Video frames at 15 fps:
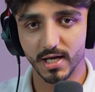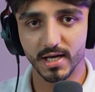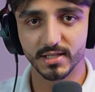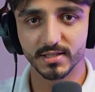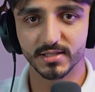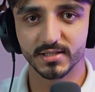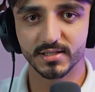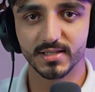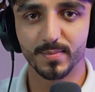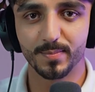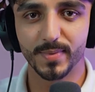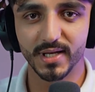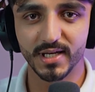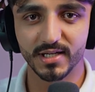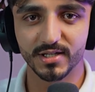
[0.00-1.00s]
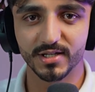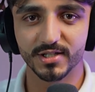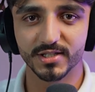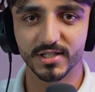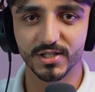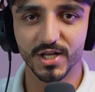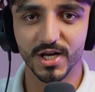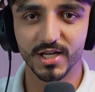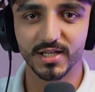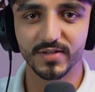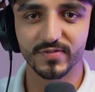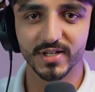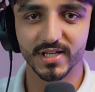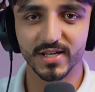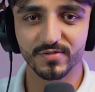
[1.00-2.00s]
Guys, the billionaire did not
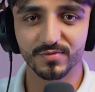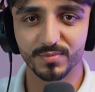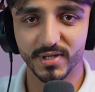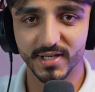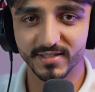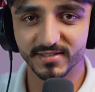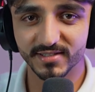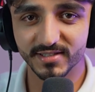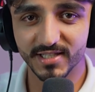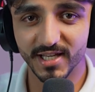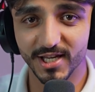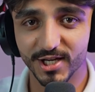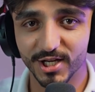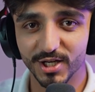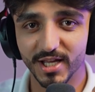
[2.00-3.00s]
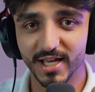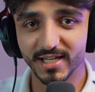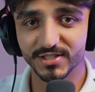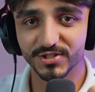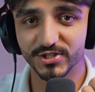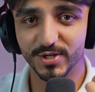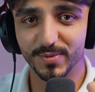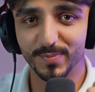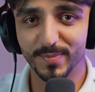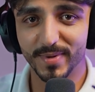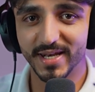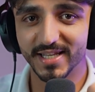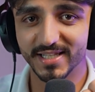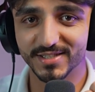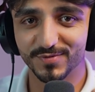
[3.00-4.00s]
even give me a single extra
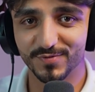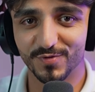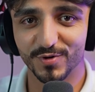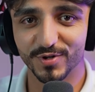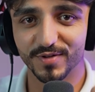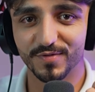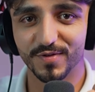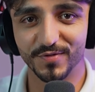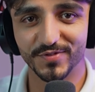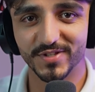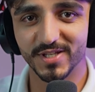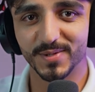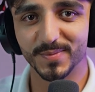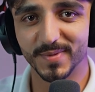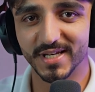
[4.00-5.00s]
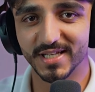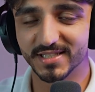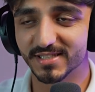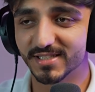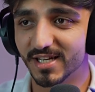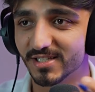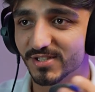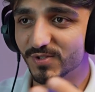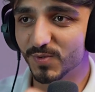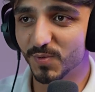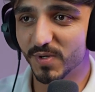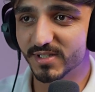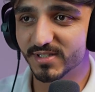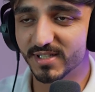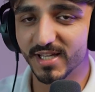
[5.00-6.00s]
minute for the 15 minutes. As
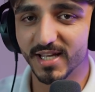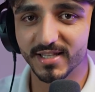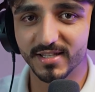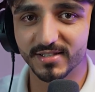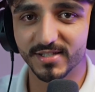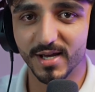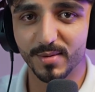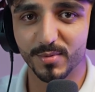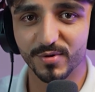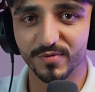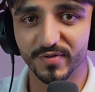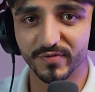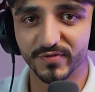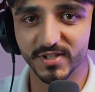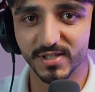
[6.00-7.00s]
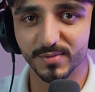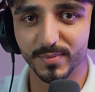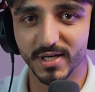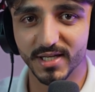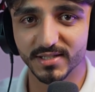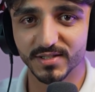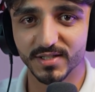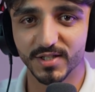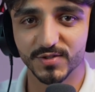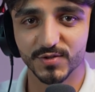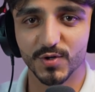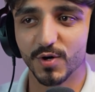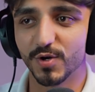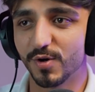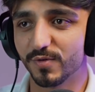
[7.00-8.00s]
soon as it hit the timer of 15 minutes,
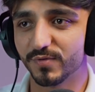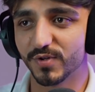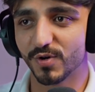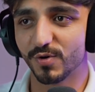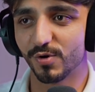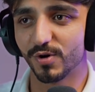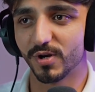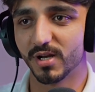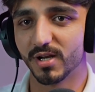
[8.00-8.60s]
he's gone off the call.